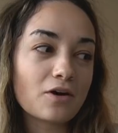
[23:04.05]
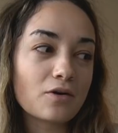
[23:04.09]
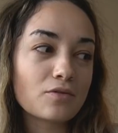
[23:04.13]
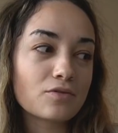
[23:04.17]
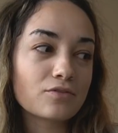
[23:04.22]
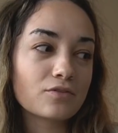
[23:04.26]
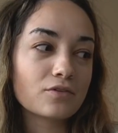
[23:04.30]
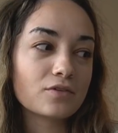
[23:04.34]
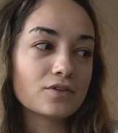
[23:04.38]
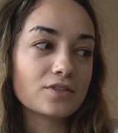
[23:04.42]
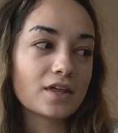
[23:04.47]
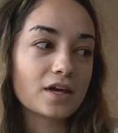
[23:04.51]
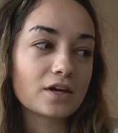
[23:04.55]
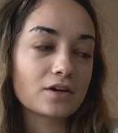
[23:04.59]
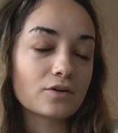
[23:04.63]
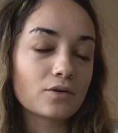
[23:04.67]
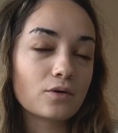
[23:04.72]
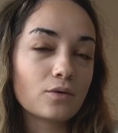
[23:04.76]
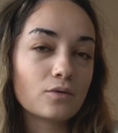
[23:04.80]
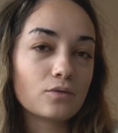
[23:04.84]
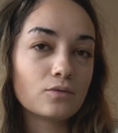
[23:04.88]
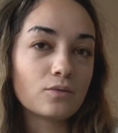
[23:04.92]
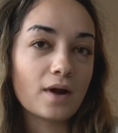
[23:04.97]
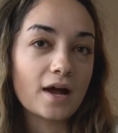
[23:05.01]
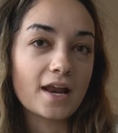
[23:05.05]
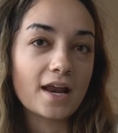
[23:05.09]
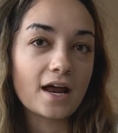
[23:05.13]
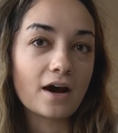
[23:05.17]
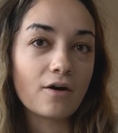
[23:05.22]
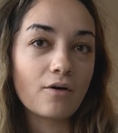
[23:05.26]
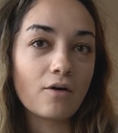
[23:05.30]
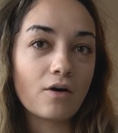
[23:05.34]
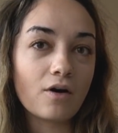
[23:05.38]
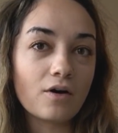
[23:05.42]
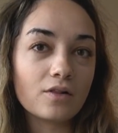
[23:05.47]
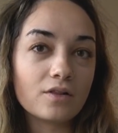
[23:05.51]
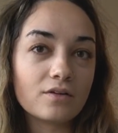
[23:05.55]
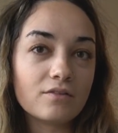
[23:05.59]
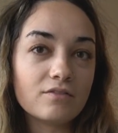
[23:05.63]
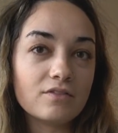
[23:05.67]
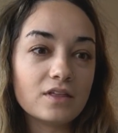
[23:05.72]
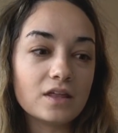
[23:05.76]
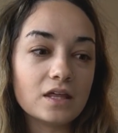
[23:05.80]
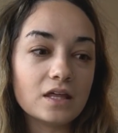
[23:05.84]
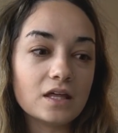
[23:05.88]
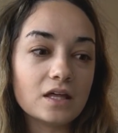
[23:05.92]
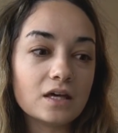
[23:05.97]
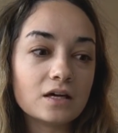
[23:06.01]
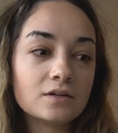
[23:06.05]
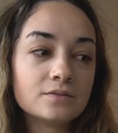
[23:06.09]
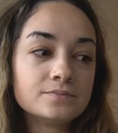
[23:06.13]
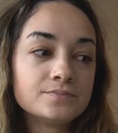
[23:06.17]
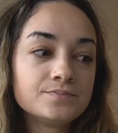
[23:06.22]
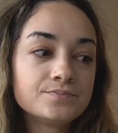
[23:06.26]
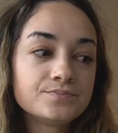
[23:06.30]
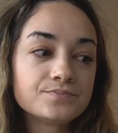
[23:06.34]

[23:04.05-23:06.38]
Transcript: go through and like write out all of the